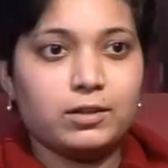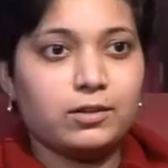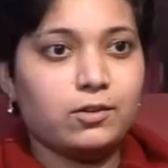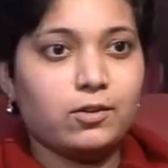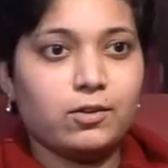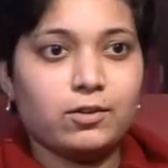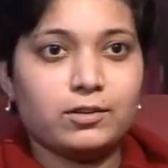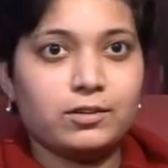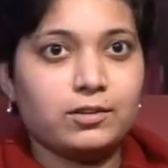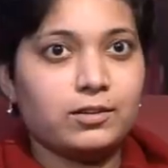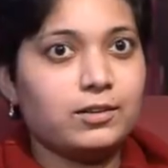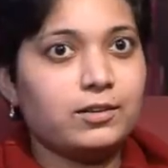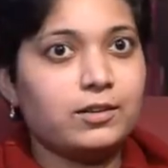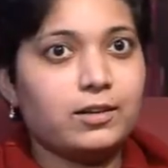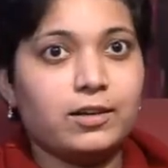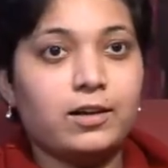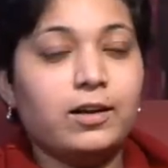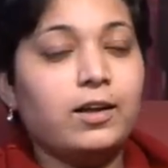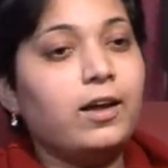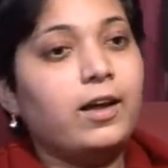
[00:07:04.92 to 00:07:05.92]
with a doctor in
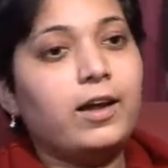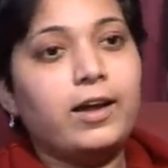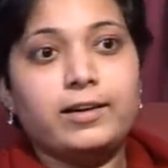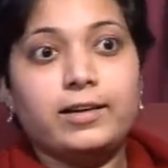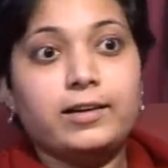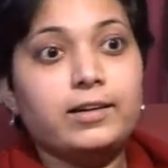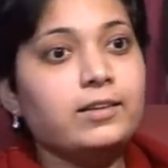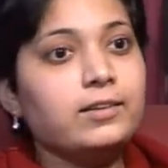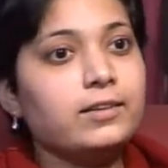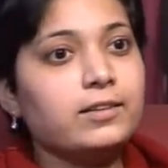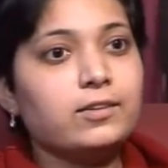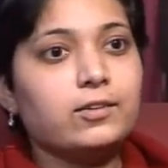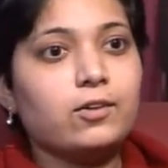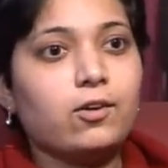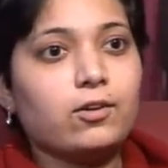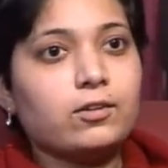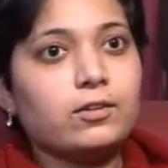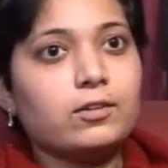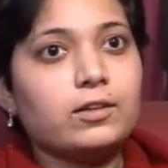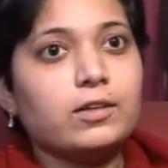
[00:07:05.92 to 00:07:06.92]
India. And an Indian
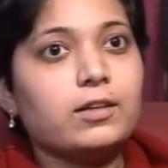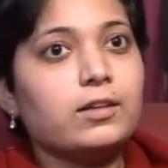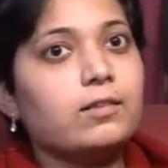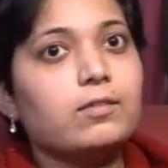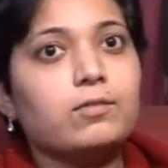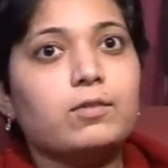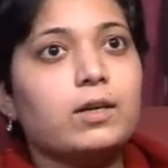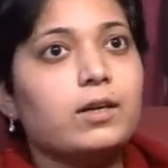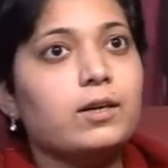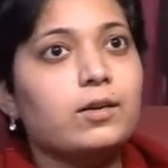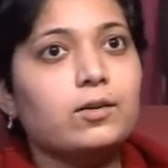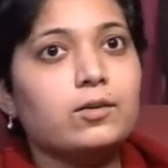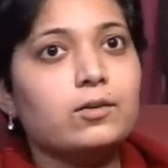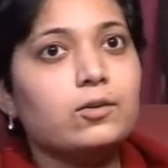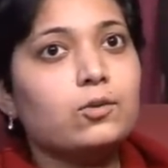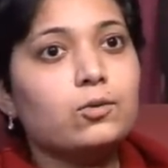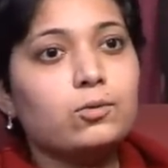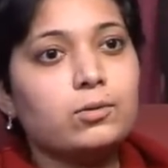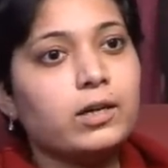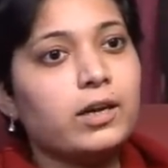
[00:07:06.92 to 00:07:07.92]
doctor,
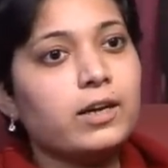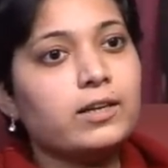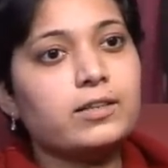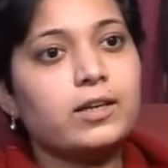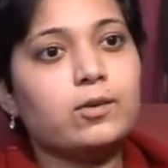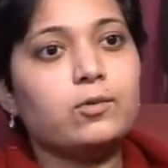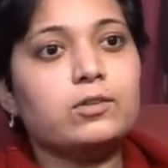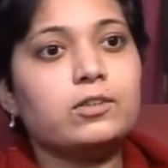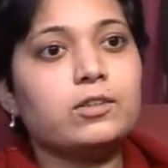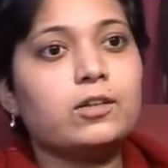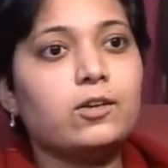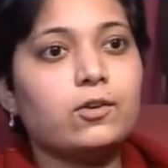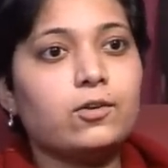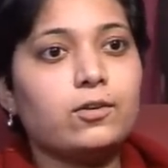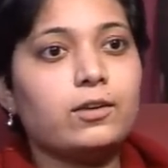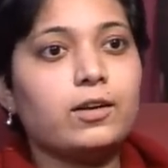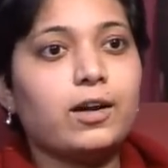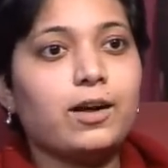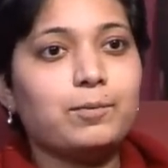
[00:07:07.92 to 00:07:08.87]
in 2 days I was cured.